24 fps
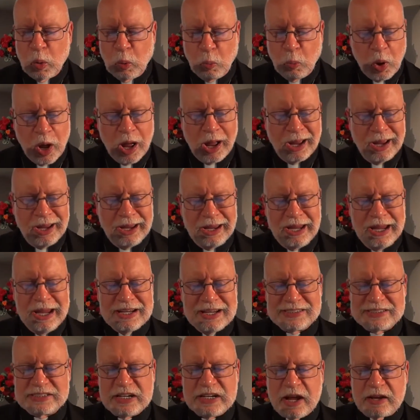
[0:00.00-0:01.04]
"Why,
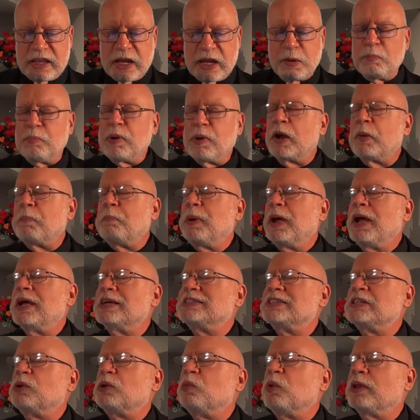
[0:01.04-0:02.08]
he's nothing but a
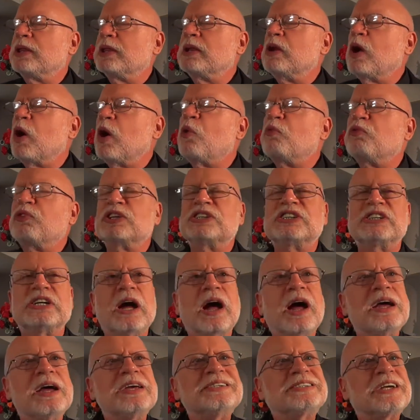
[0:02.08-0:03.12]
peasant with an
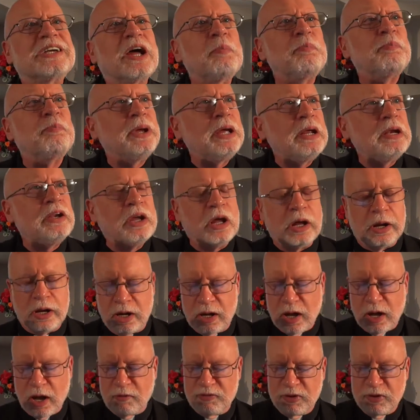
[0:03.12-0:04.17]
oversized
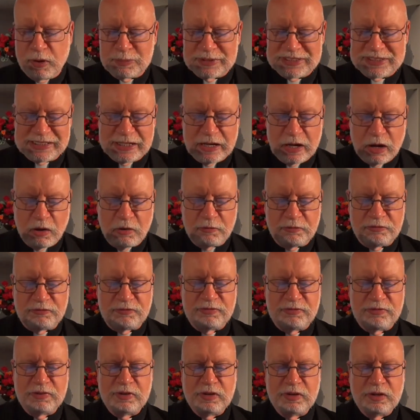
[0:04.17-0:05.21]
opinion of himself."